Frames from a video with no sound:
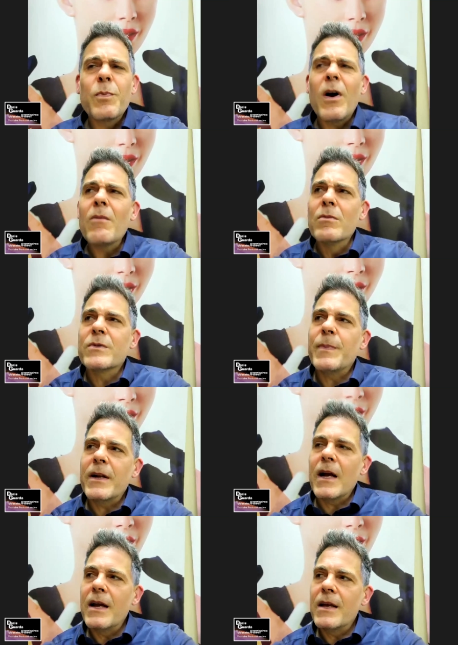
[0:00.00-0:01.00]
problems, but
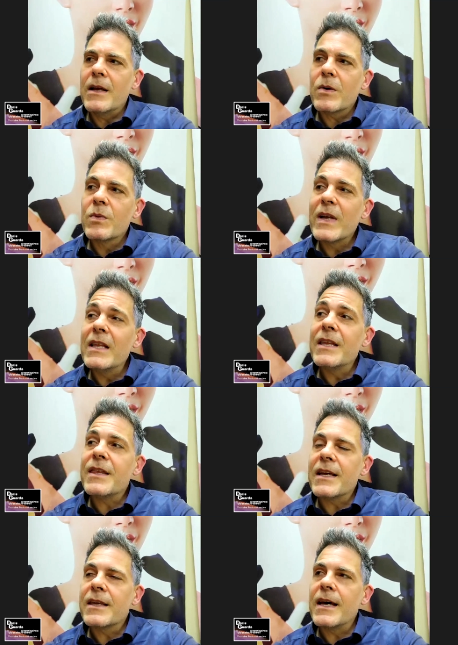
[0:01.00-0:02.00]
I really
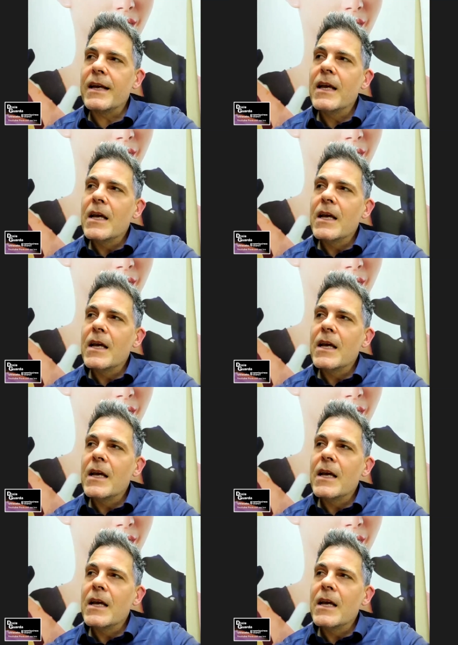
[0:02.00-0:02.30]
think that